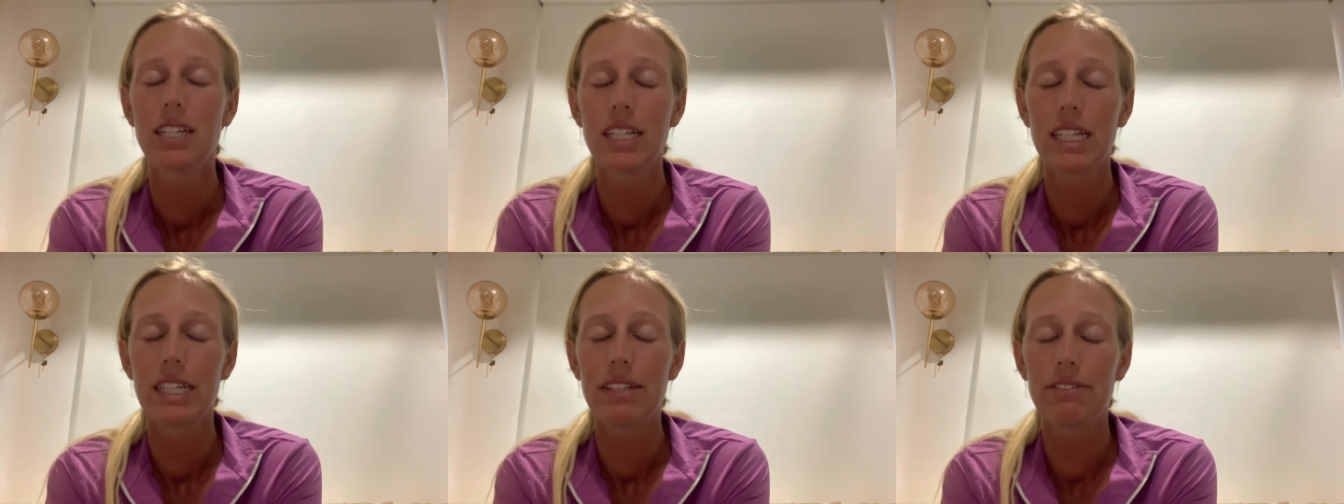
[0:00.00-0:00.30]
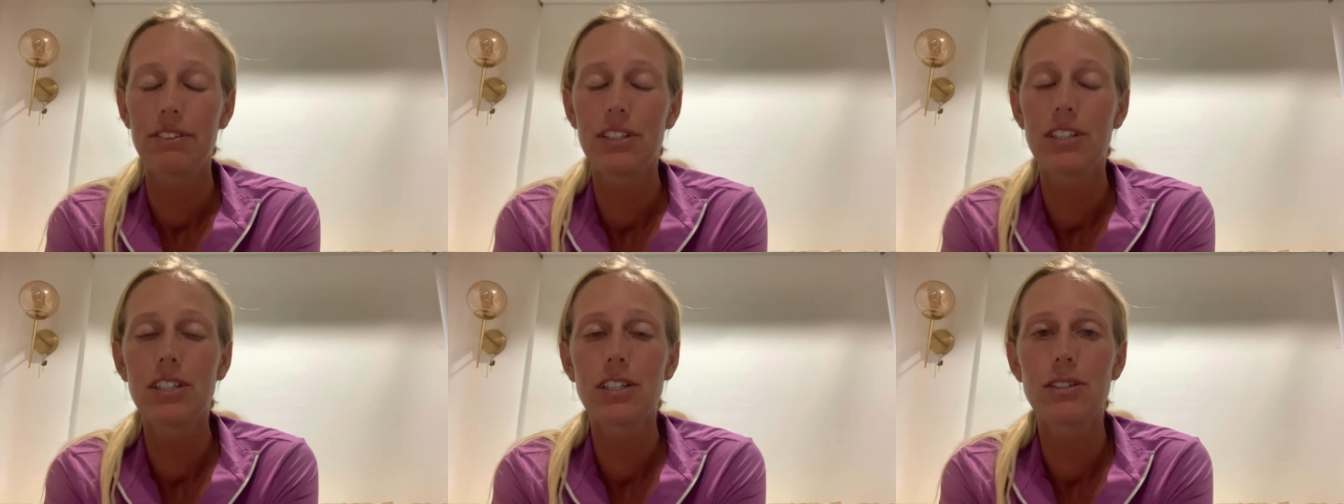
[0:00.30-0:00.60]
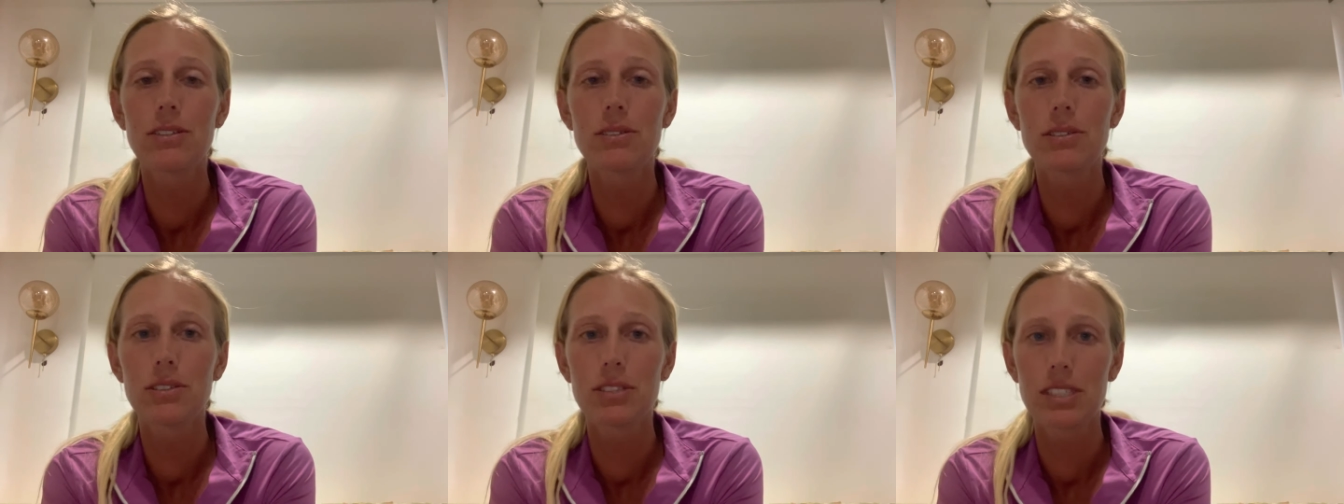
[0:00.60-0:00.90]
if you know
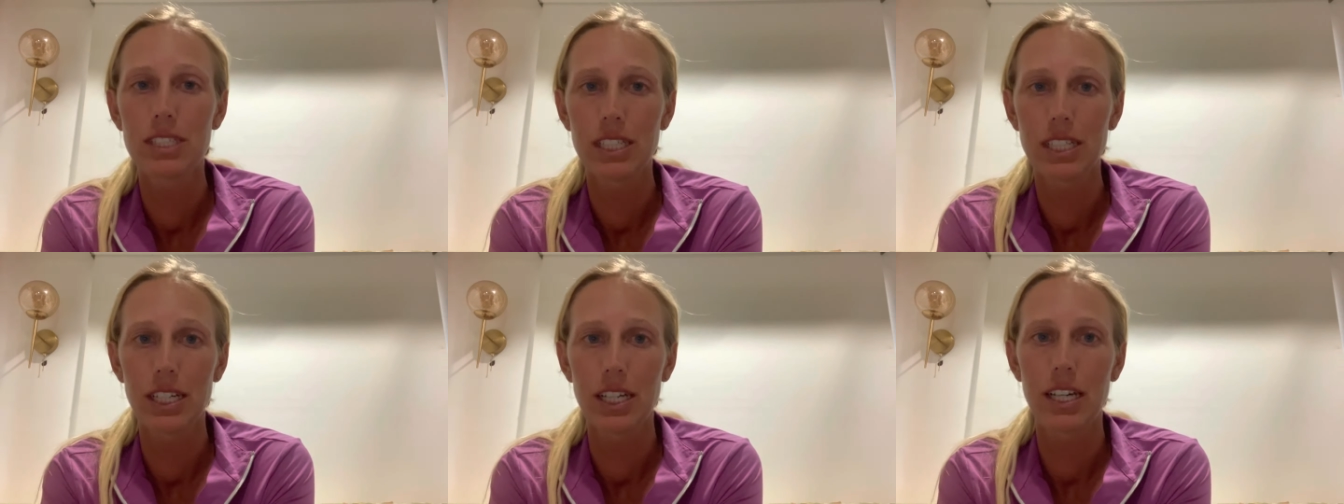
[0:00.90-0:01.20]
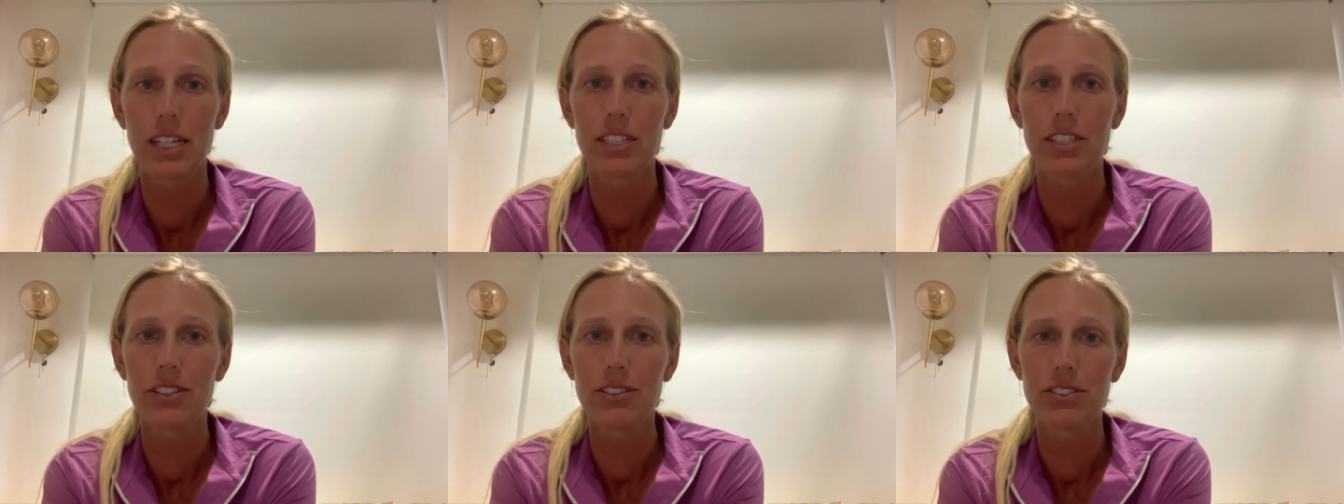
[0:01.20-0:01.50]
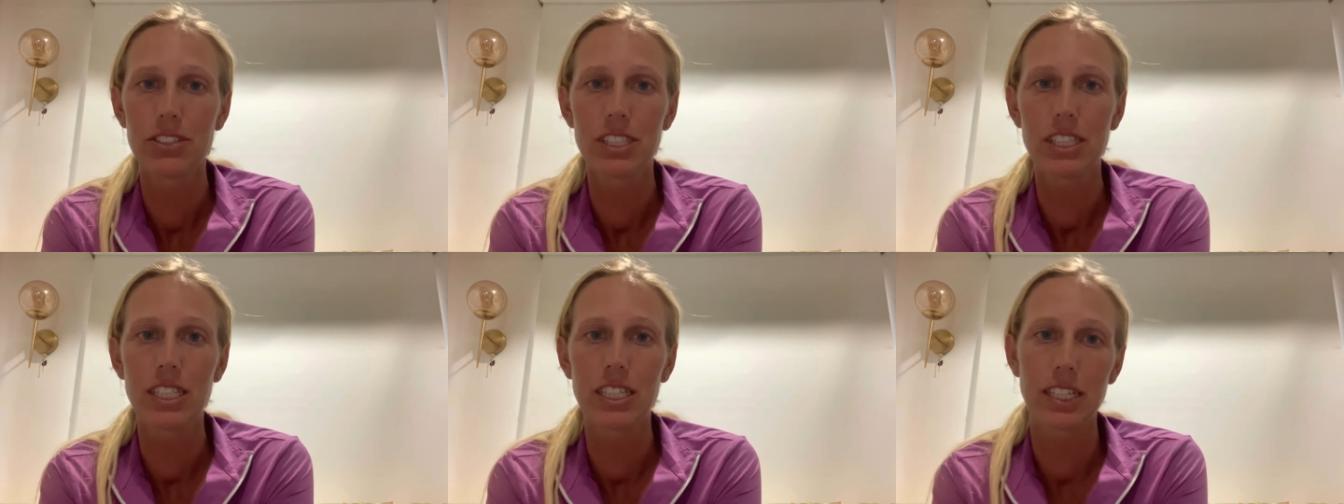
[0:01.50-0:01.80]
Lucy and you've
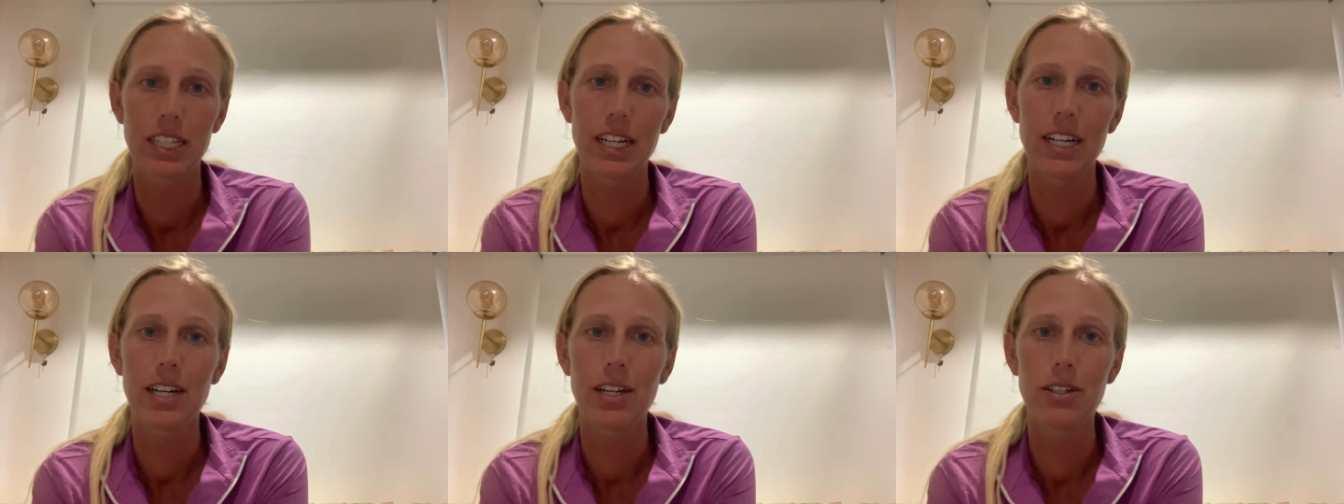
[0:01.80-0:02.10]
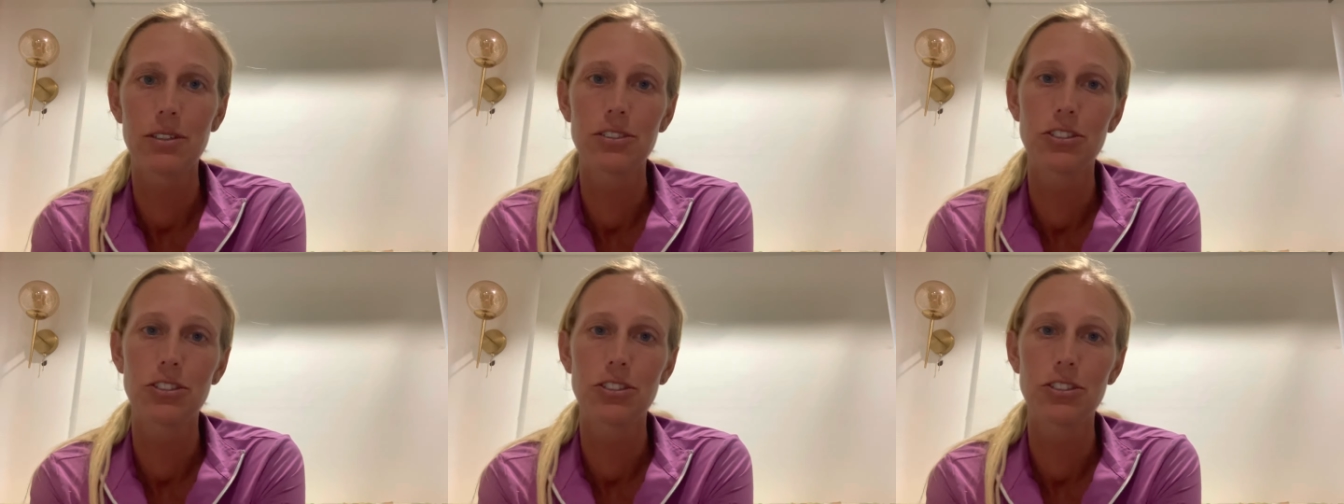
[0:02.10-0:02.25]
seen how